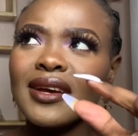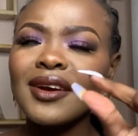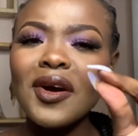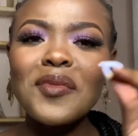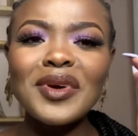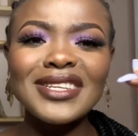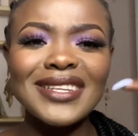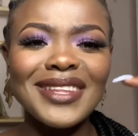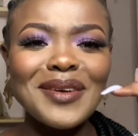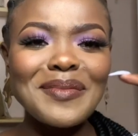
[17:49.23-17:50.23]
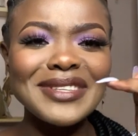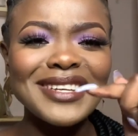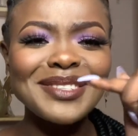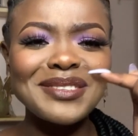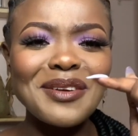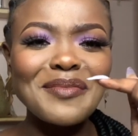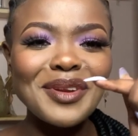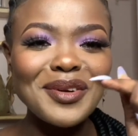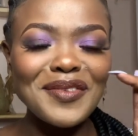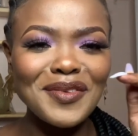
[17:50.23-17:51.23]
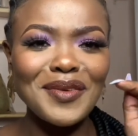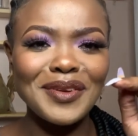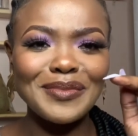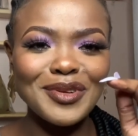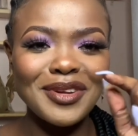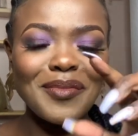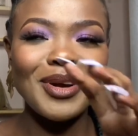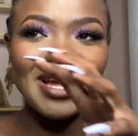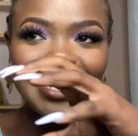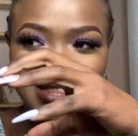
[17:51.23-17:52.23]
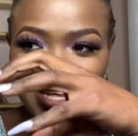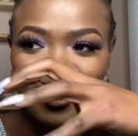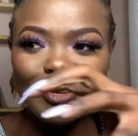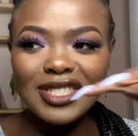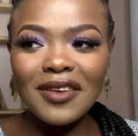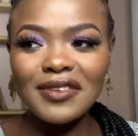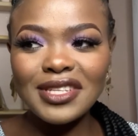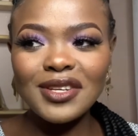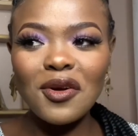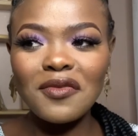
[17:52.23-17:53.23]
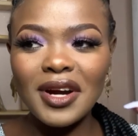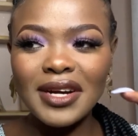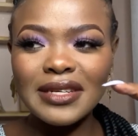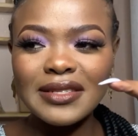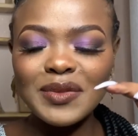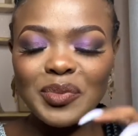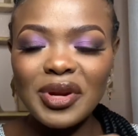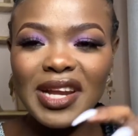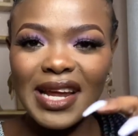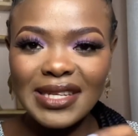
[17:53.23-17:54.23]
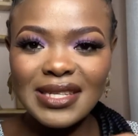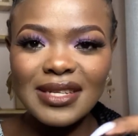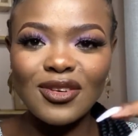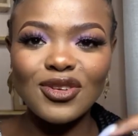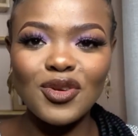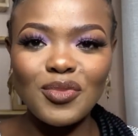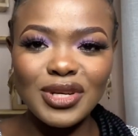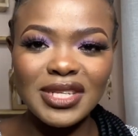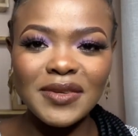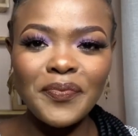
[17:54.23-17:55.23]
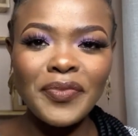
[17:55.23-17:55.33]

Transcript: Comment in the comment section down below if you know what I'm talking about, like the longevity of a spray lasting on your body.